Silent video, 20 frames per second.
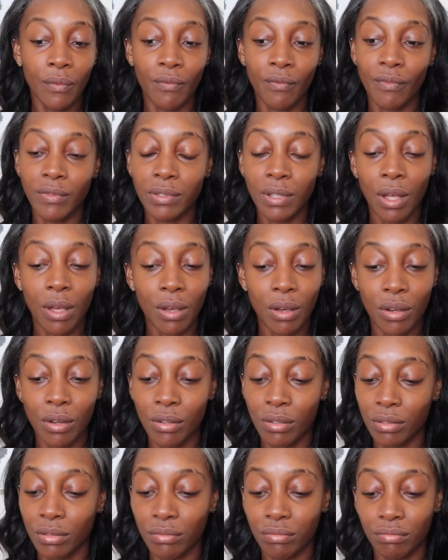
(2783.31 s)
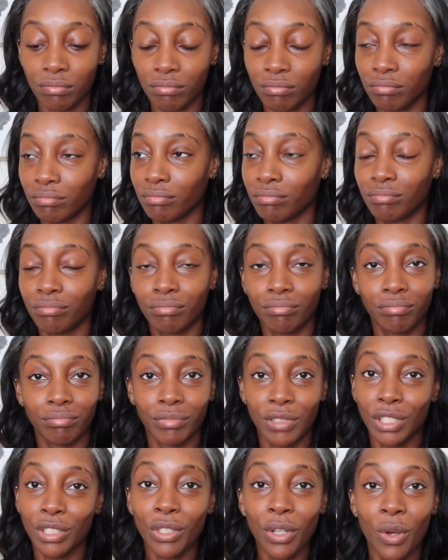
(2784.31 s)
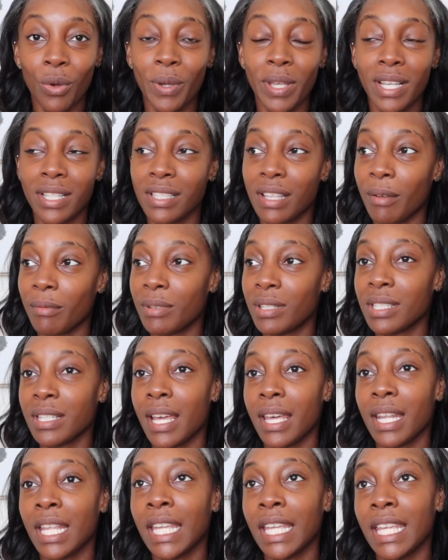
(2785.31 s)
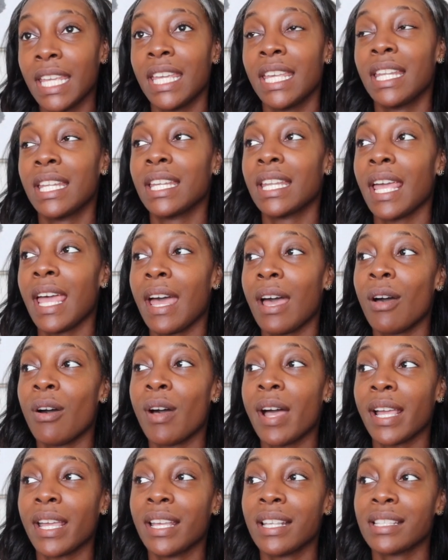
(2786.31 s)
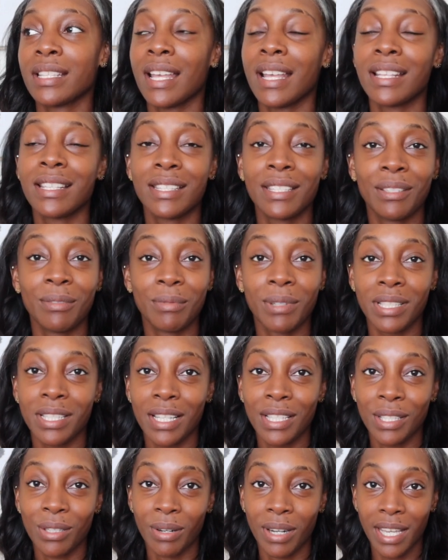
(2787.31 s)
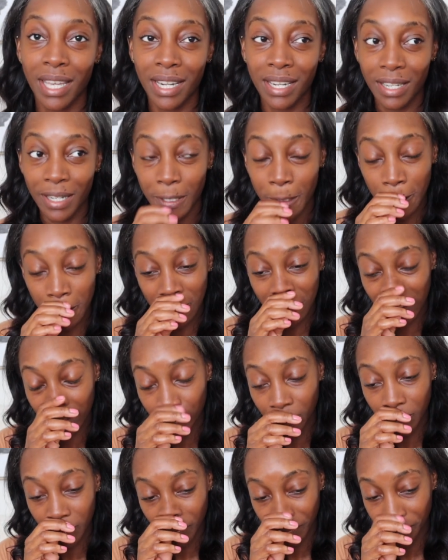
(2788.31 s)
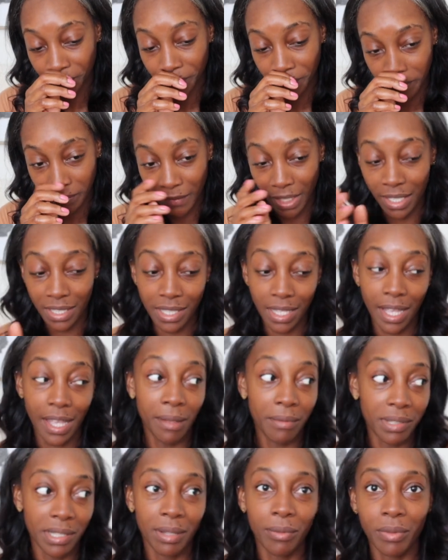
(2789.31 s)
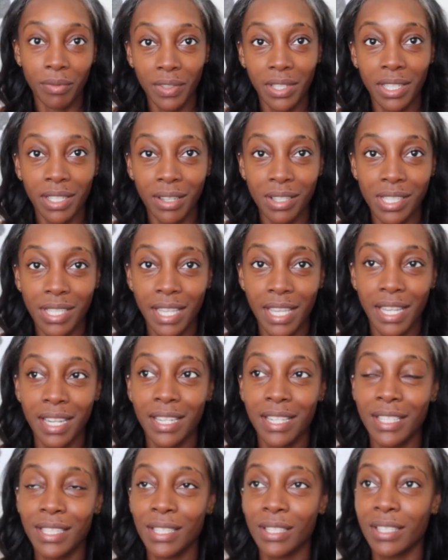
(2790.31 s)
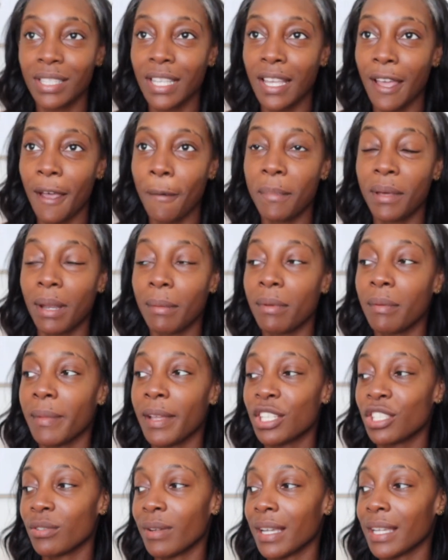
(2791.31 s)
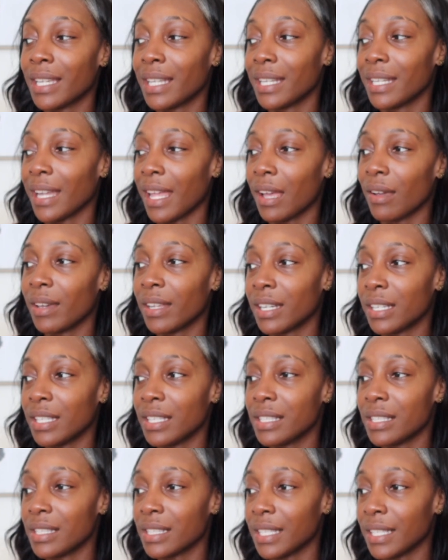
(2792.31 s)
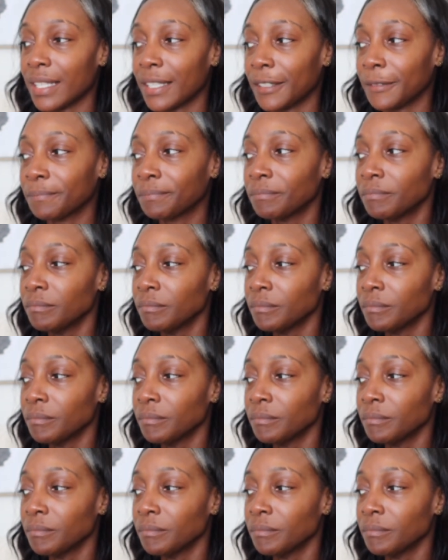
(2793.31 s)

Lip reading: vlog is going, because I was just kind of in and out. I guess I'll see once I start editing it. Like I said, I have several videos ahead of this though, y'all, but I'm gonna make sure I get it out at a decent time.